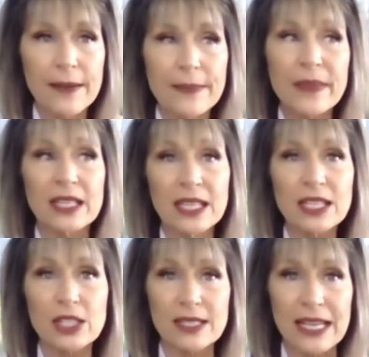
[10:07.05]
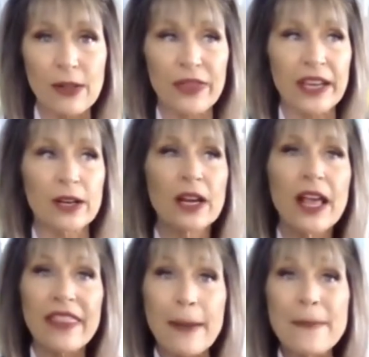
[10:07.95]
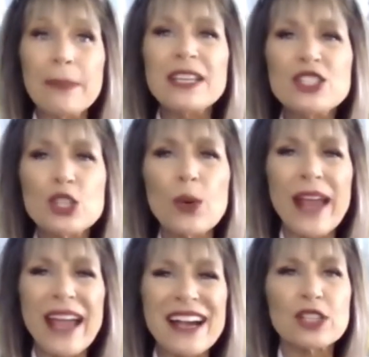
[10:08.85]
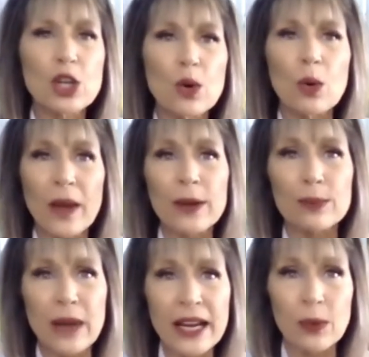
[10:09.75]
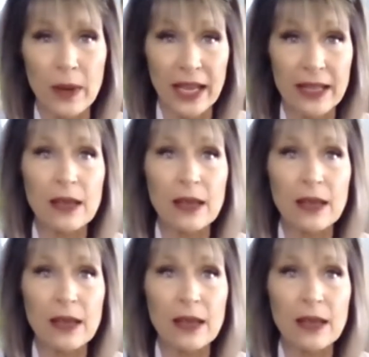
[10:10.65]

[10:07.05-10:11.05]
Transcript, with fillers: addictions out there that maybe don't have to go away right away,